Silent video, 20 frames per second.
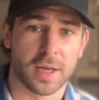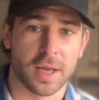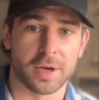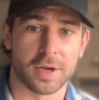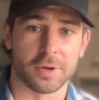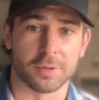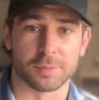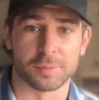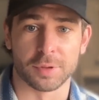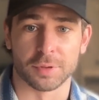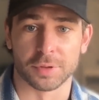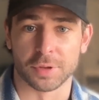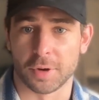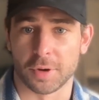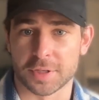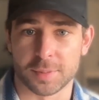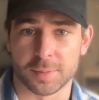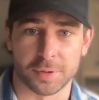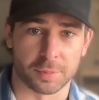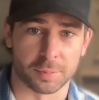And you'll
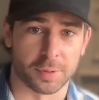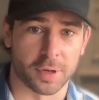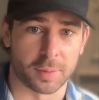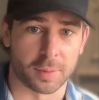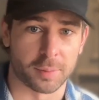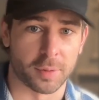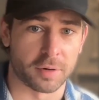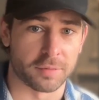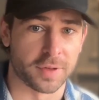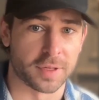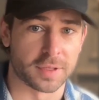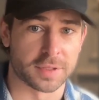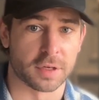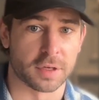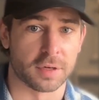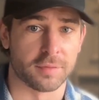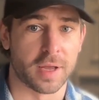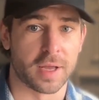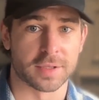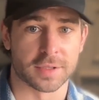notice about their product market fit
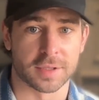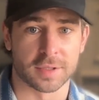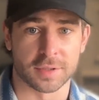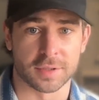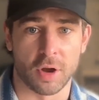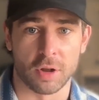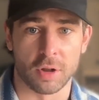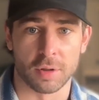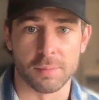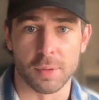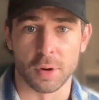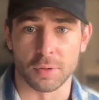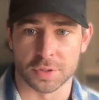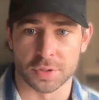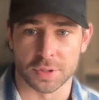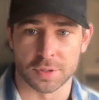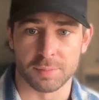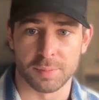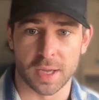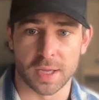survey, it's all
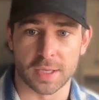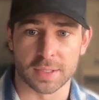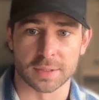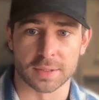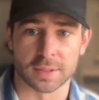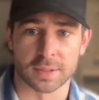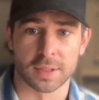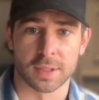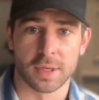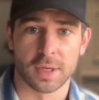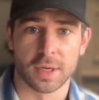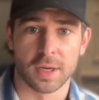emotion based